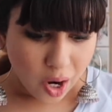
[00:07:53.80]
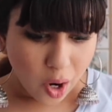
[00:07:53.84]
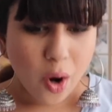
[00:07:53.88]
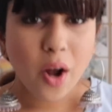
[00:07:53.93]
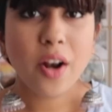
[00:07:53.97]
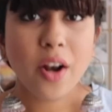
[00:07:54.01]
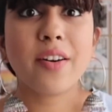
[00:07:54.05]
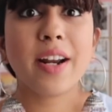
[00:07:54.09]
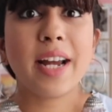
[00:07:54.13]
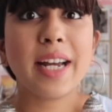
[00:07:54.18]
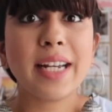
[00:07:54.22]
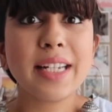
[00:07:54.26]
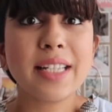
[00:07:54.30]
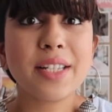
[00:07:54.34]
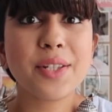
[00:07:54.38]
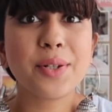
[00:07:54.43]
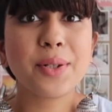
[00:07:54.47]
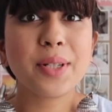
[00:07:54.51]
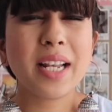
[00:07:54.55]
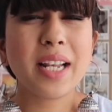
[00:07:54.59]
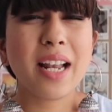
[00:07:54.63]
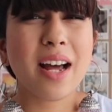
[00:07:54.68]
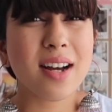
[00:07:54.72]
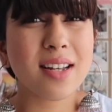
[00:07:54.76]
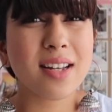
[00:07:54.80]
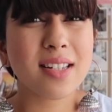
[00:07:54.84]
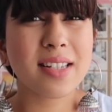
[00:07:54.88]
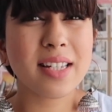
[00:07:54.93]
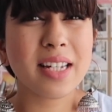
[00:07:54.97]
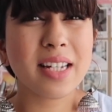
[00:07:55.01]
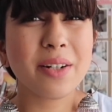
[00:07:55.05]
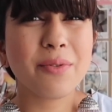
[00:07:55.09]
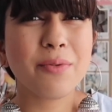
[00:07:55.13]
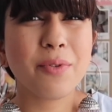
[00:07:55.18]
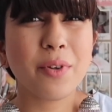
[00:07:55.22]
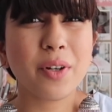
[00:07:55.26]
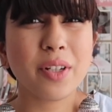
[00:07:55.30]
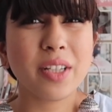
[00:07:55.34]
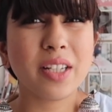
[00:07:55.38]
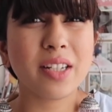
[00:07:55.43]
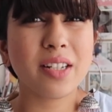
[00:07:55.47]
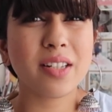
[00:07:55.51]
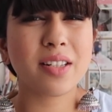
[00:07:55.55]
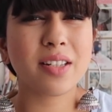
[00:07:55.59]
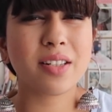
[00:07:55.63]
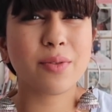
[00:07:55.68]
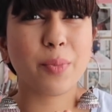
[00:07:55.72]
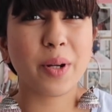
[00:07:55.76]
Alright, so the last thing for
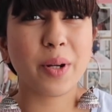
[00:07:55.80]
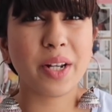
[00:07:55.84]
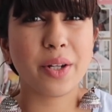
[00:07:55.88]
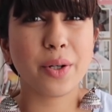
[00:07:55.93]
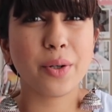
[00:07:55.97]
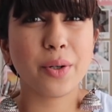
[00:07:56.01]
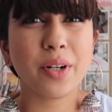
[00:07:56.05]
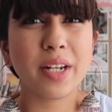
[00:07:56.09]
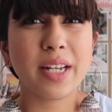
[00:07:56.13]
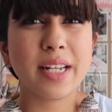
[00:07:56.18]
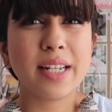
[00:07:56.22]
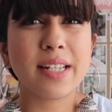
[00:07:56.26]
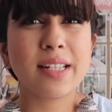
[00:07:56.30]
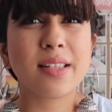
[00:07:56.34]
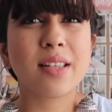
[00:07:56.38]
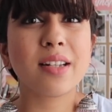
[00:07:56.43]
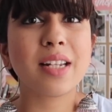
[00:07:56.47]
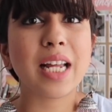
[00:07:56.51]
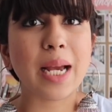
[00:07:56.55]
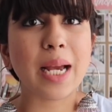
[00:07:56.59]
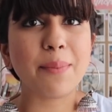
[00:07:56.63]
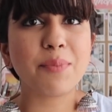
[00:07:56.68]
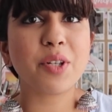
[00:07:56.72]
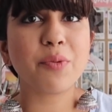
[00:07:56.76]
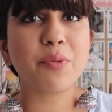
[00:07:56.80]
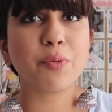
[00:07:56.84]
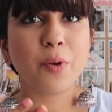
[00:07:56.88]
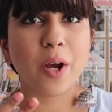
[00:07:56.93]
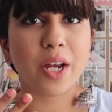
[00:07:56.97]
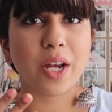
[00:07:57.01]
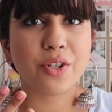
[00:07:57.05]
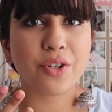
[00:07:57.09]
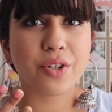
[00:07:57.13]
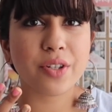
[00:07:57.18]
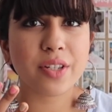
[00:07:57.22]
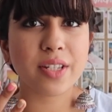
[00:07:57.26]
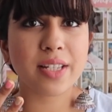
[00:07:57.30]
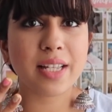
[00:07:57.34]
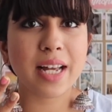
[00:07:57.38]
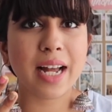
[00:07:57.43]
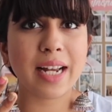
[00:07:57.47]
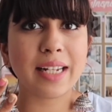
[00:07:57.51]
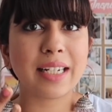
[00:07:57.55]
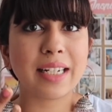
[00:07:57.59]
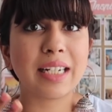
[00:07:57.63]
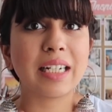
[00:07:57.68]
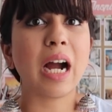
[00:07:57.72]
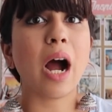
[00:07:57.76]
this video is the types of questions
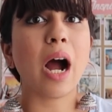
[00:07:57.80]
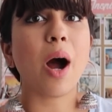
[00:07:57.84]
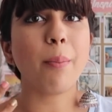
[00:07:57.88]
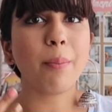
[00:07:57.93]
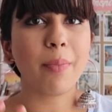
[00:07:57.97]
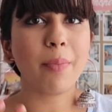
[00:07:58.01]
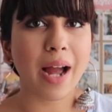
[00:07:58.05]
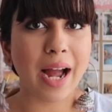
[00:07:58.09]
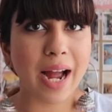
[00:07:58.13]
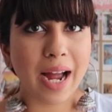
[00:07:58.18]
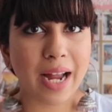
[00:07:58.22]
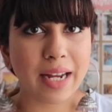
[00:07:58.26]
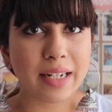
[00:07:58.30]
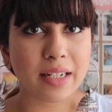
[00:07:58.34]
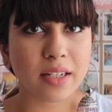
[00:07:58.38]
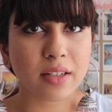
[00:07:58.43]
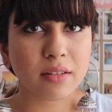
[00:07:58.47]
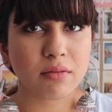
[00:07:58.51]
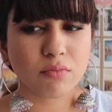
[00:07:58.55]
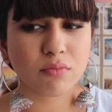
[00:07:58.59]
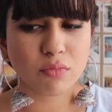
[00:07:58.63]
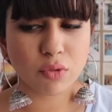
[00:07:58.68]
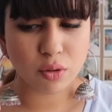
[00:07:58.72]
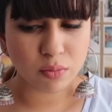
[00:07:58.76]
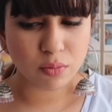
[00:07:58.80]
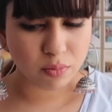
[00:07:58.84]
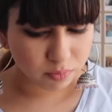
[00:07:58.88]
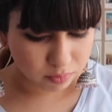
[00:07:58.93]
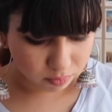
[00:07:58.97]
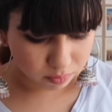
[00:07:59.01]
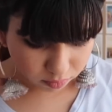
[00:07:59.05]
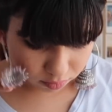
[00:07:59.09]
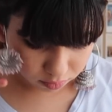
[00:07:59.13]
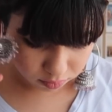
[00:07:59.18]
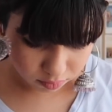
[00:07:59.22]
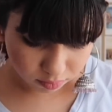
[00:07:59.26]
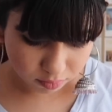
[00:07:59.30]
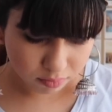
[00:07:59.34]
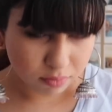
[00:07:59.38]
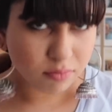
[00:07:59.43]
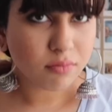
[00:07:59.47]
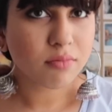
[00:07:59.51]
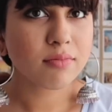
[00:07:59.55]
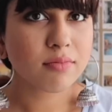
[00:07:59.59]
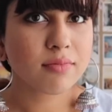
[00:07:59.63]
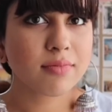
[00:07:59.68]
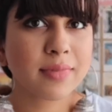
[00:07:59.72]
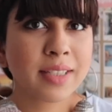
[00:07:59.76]
that come at for
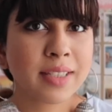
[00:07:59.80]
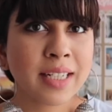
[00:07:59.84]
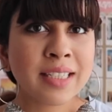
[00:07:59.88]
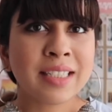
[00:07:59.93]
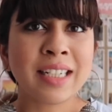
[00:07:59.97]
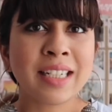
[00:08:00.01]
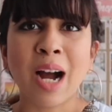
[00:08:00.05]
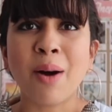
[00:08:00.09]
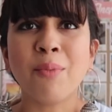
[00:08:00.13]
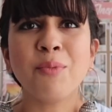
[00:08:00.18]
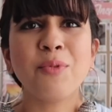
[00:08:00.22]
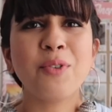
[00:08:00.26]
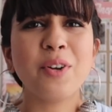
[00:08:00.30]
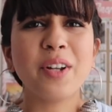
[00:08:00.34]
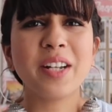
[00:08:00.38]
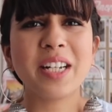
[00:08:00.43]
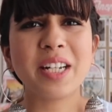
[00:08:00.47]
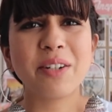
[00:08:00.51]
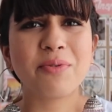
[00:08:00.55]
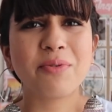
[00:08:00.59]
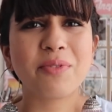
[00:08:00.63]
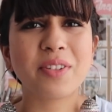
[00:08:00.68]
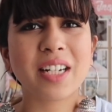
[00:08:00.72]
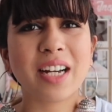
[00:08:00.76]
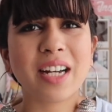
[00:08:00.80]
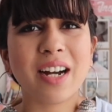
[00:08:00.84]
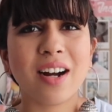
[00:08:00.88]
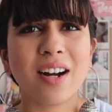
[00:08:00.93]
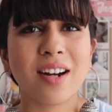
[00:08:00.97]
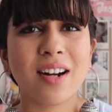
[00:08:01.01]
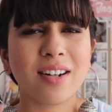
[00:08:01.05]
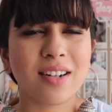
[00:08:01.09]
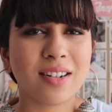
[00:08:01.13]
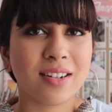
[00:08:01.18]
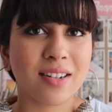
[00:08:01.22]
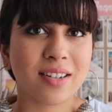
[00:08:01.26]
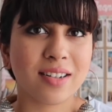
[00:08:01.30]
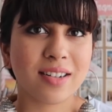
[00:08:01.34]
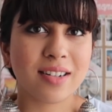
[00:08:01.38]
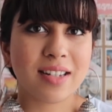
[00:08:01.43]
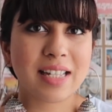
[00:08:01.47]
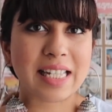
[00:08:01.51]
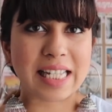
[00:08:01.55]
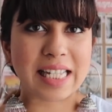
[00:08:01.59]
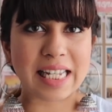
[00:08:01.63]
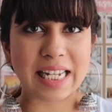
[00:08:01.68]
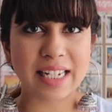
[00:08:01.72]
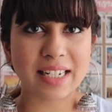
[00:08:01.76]
NIFT ka
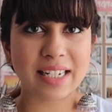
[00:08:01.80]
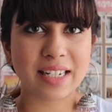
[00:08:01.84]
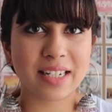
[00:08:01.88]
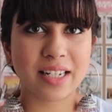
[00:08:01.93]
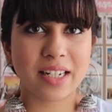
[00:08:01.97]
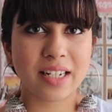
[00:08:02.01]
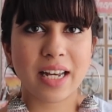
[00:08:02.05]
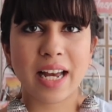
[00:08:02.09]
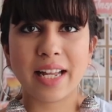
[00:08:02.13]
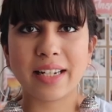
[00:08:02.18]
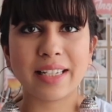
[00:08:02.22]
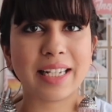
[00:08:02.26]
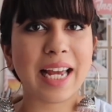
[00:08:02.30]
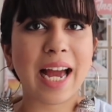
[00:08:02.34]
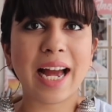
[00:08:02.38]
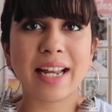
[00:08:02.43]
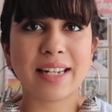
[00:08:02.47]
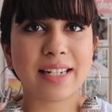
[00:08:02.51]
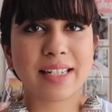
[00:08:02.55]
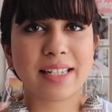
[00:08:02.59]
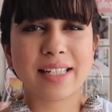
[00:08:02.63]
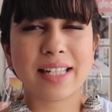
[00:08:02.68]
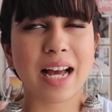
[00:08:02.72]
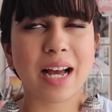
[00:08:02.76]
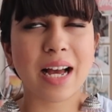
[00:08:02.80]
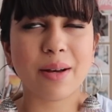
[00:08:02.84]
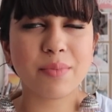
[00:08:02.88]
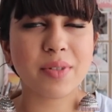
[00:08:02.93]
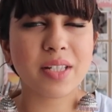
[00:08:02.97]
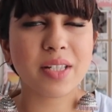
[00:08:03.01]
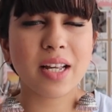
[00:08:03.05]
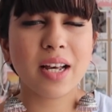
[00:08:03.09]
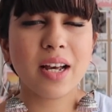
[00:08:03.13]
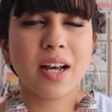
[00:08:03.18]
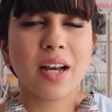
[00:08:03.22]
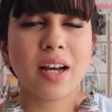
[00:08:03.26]
CAT and CAT exams.